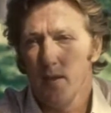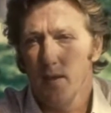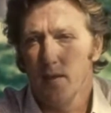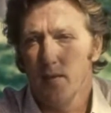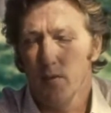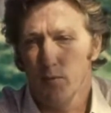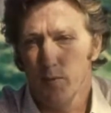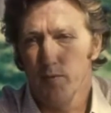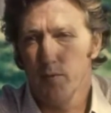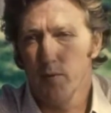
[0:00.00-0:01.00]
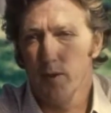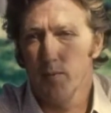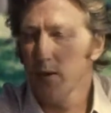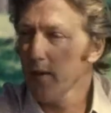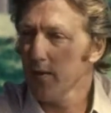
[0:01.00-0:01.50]
and that was before the
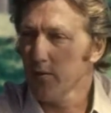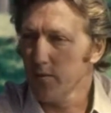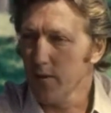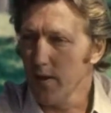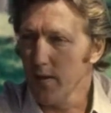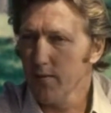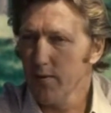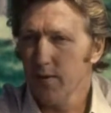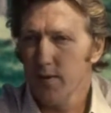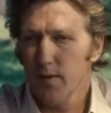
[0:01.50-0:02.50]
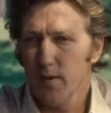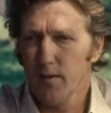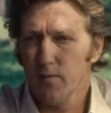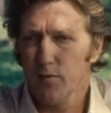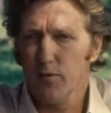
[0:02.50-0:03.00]
Americans arrived,
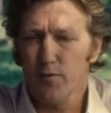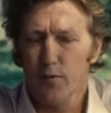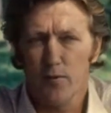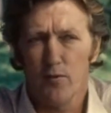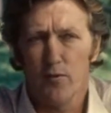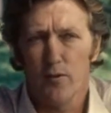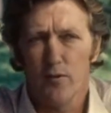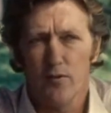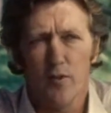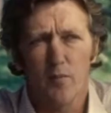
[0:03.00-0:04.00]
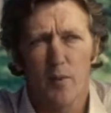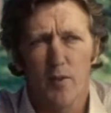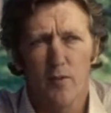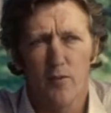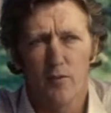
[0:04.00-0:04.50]
and it was the first
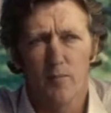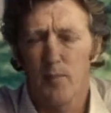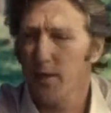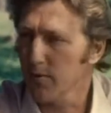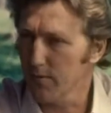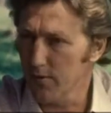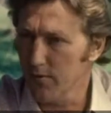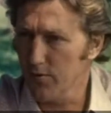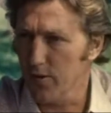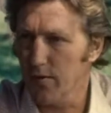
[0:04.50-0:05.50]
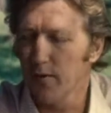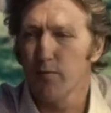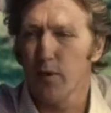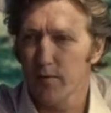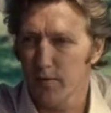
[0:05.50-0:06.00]
set-piece battle, you'd say,
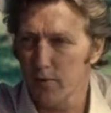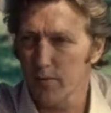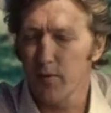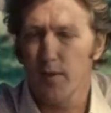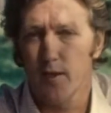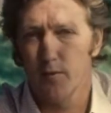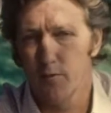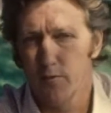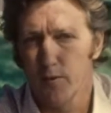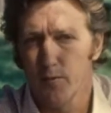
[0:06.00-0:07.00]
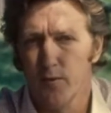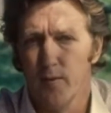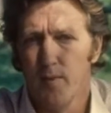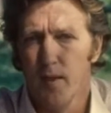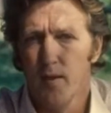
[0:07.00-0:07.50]
involving several thousand troops
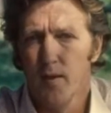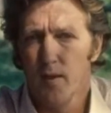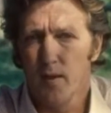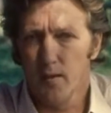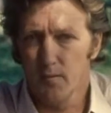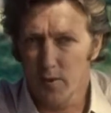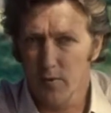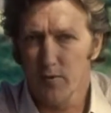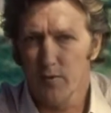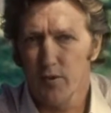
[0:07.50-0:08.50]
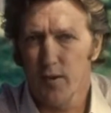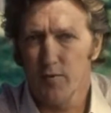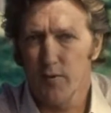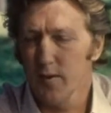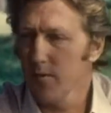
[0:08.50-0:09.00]
and both the
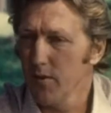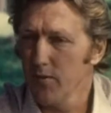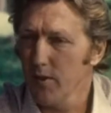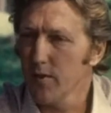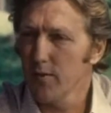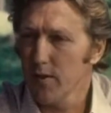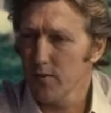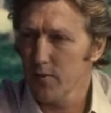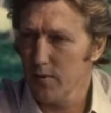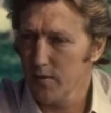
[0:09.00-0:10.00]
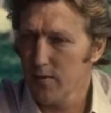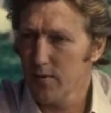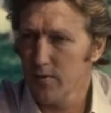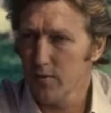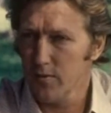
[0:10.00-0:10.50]
South Vietnamese and the Viet
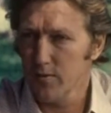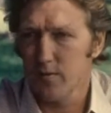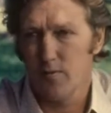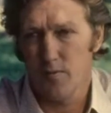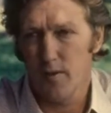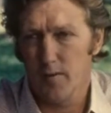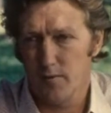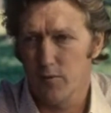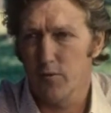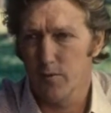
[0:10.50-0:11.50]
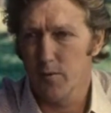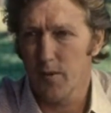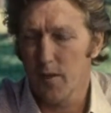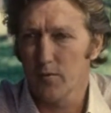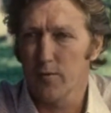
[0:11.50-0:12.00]
Cong took quite considerable
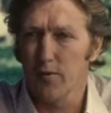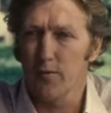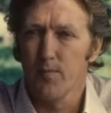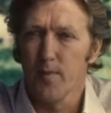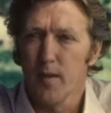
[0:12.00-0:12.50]
casualties.